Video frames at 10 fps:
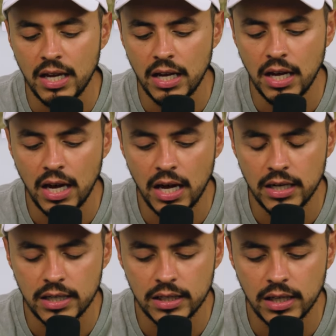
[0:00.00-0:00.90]

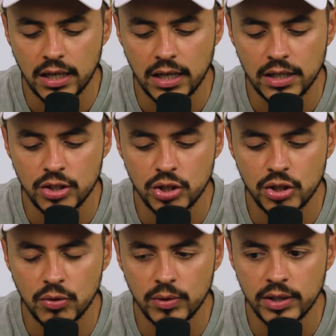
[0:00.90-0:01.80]
And
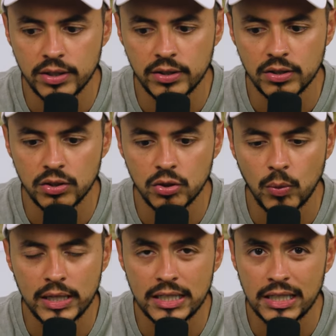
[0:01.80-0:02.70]
she was
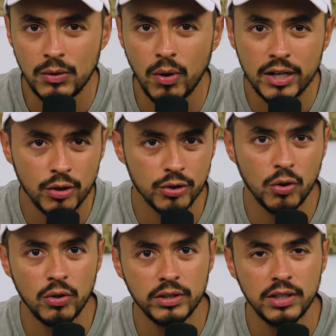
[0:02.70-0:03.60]
21 years
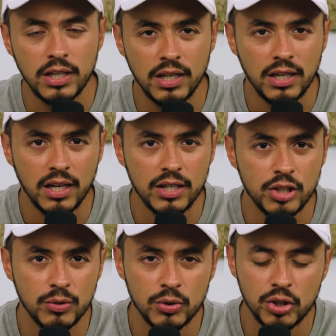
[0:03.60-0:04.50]
old and
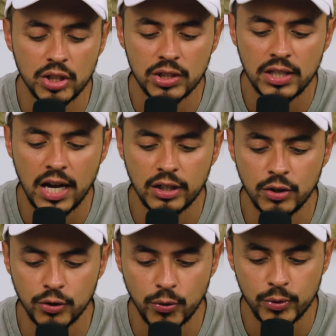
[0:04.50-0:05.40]
she was just
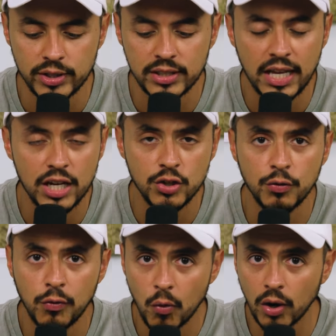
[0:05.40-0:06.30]
diagnosed with stage
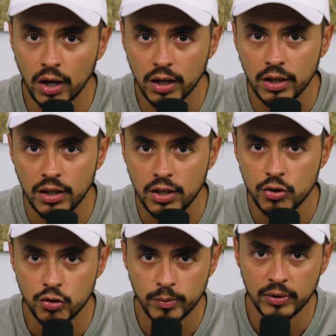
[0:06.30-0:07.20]
4
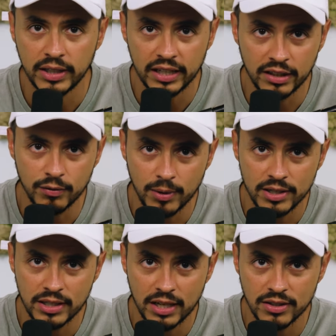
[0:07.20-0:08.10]
triple-negative
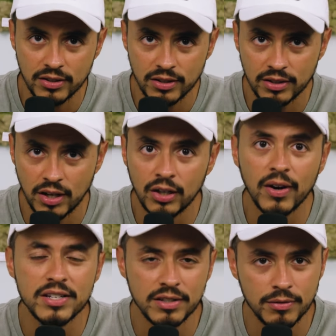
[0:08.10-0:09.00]
breast cancer,
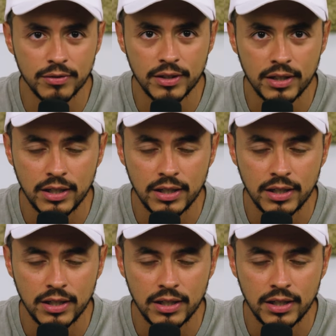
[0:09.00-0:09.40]
aggressive.